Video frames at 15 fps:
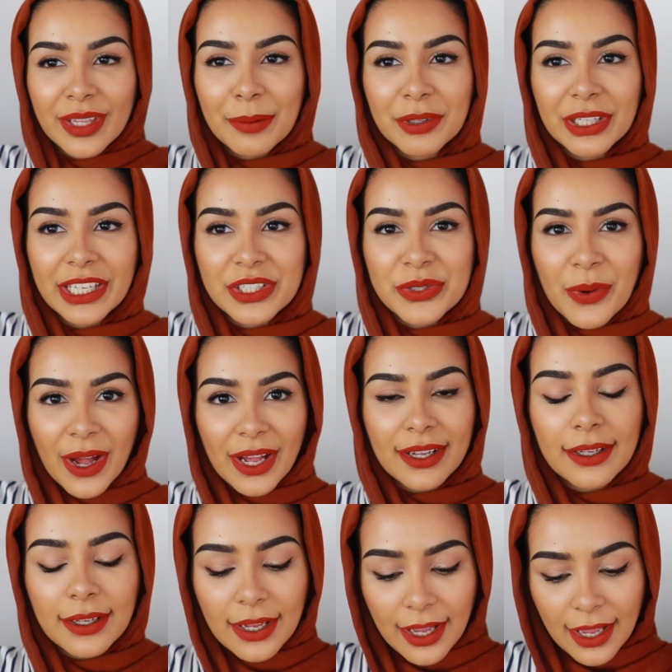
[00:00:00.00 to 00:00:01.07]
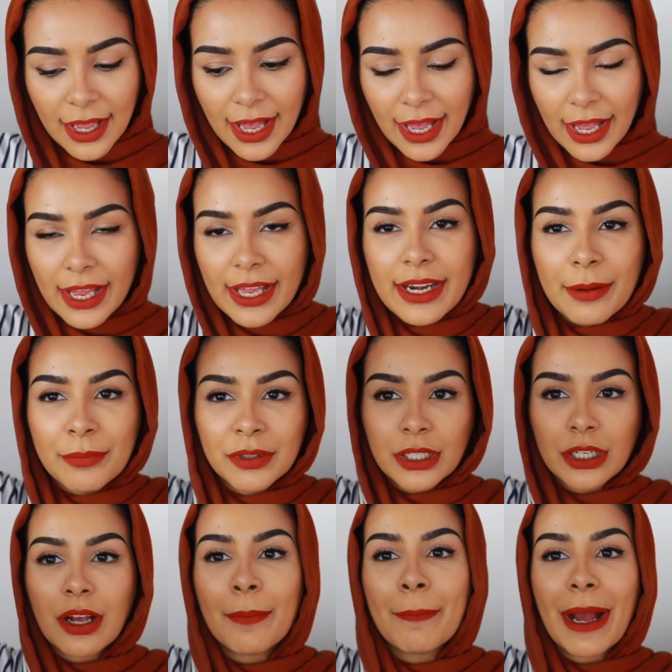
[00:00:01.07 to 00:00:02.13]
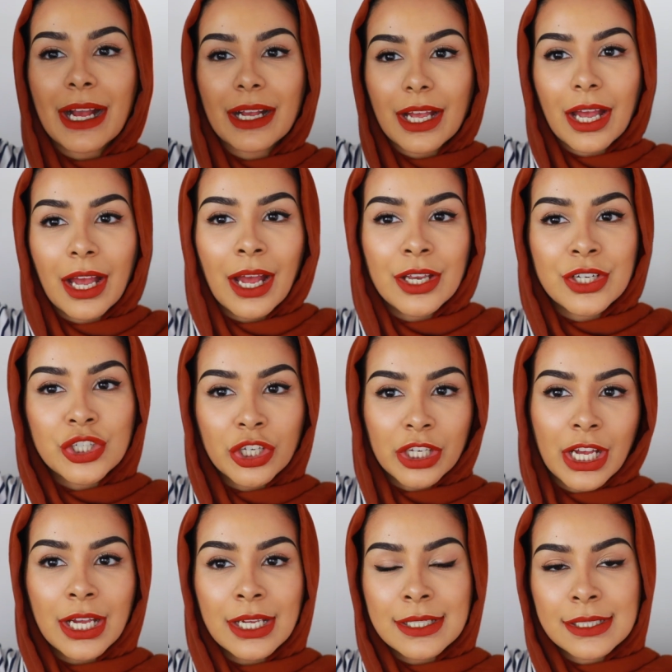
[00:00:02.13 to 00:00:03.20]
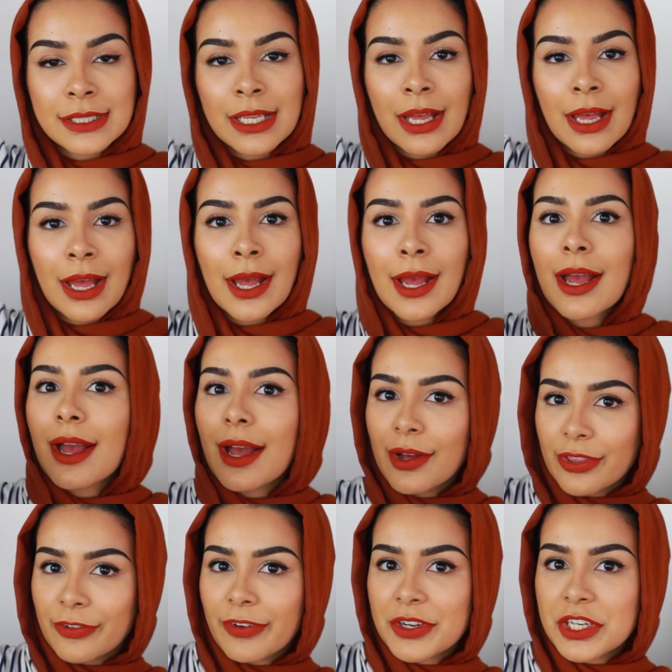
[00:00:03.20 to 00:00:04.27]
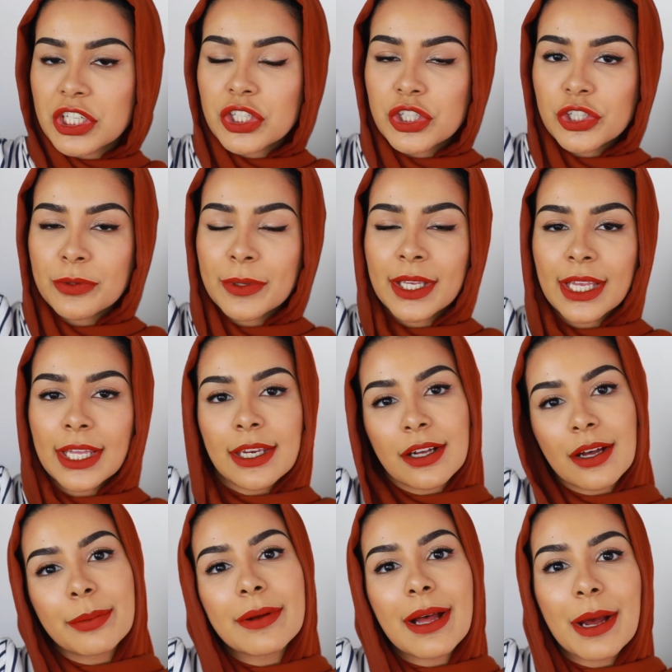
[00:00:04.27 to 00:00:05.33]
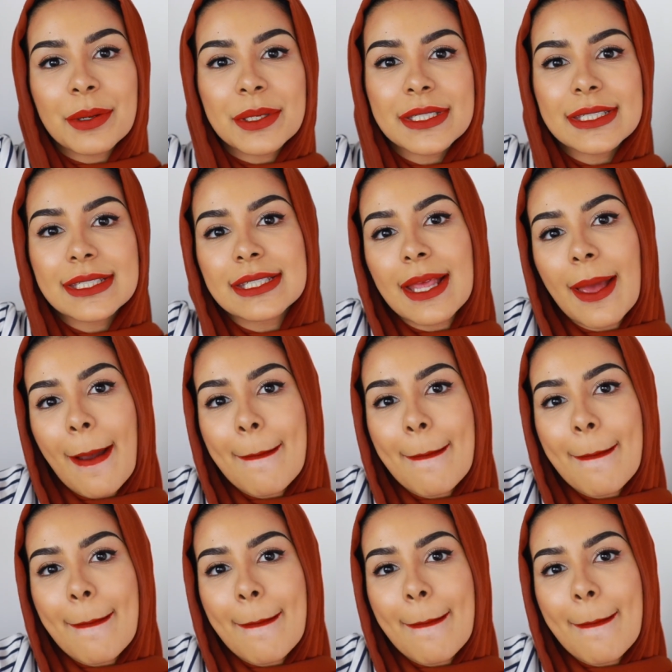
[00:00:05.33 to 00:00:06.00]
I'm gonna get to work and I'm gonna come back and show you guys how the foundation is doing in a couple hours.